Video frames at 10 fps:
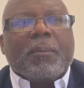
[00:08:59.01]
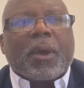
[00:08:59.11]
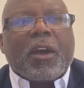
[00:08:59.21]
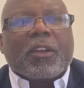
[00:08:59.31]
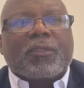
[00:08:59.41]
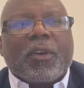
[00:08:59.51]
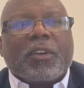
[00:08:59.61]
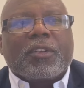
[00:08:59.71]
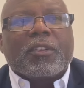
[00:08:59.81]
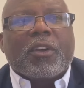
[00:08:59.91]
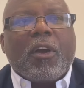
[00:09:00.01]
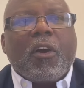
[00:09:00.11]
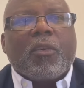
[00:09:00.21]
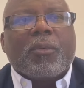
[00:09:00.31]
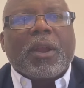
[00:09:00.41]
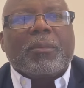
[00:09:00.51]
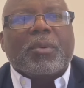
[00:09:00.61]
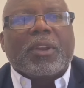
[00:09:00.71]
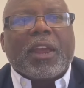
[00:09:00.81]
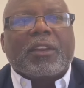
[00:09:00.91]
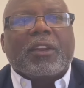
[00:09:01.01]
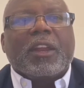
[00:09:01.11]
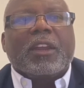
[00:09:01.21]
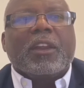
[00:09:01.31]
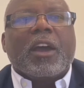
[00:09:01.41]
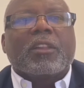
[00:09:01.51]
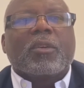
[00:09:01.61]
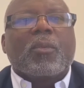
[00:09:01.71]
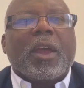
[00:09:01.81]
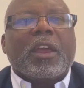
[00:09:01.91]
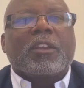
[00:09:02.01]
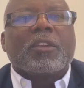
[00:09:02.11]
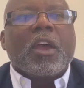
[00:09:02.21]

because furnishers are already protected in other ways